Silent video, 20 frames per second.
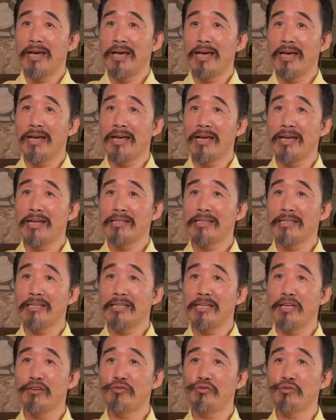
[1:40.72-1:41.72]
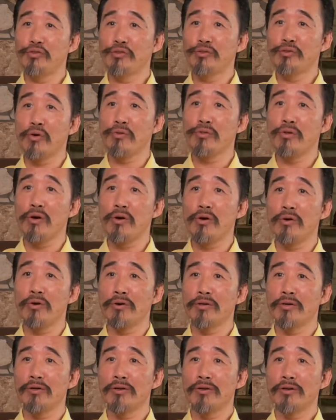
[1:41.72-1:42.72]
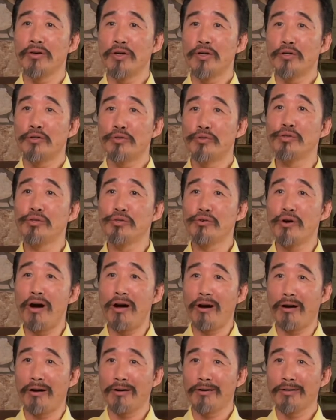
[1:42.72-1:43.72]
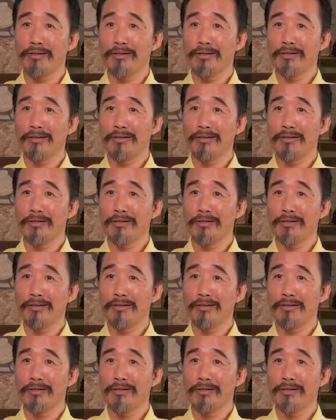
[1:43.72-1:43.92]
And if you don't know who you are,